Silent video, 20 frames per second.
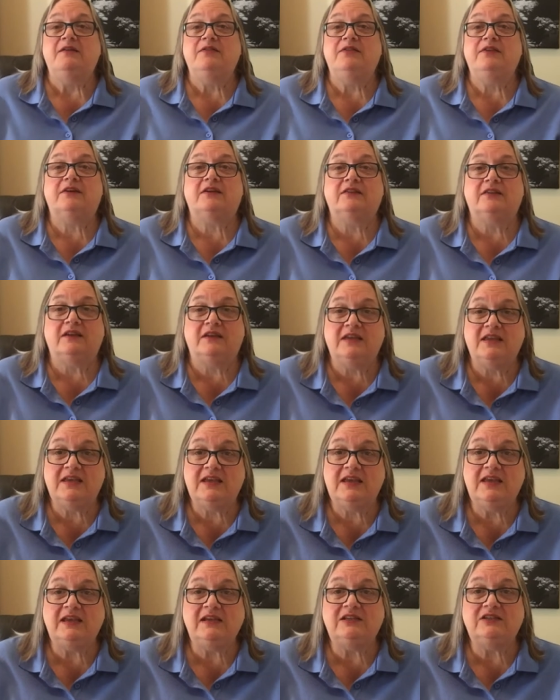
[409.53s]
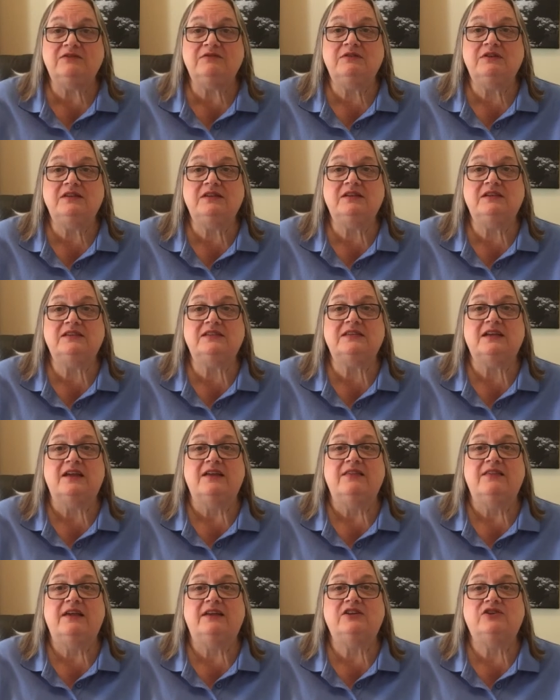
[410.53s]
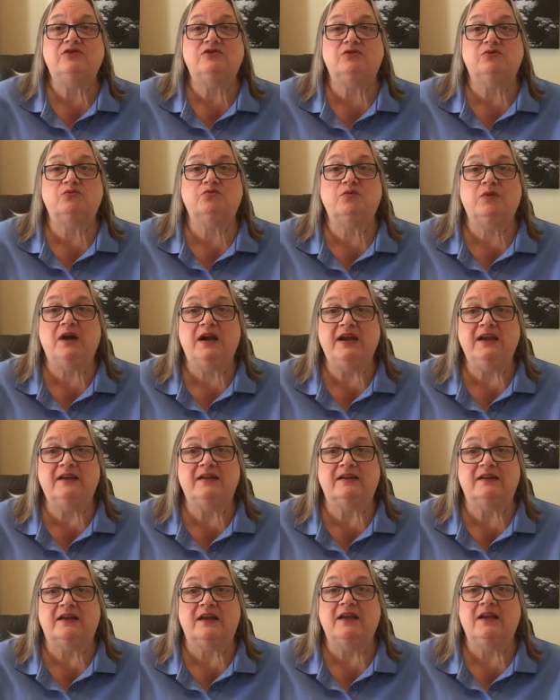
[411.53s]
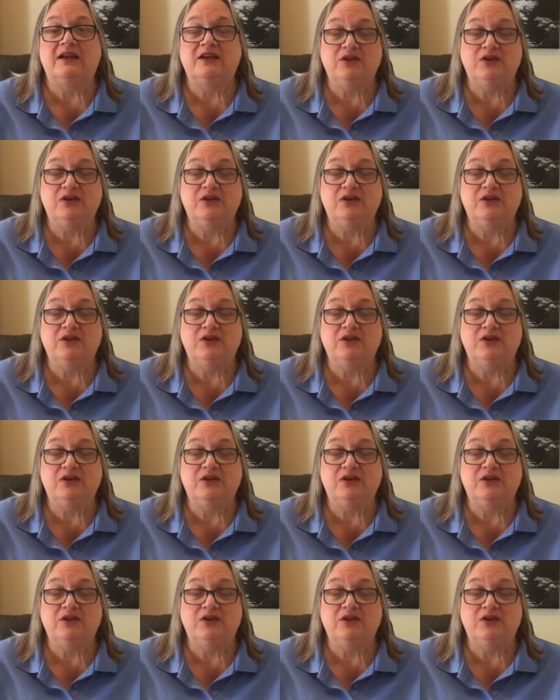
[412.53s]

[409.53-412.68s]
The key to it is that you're writing.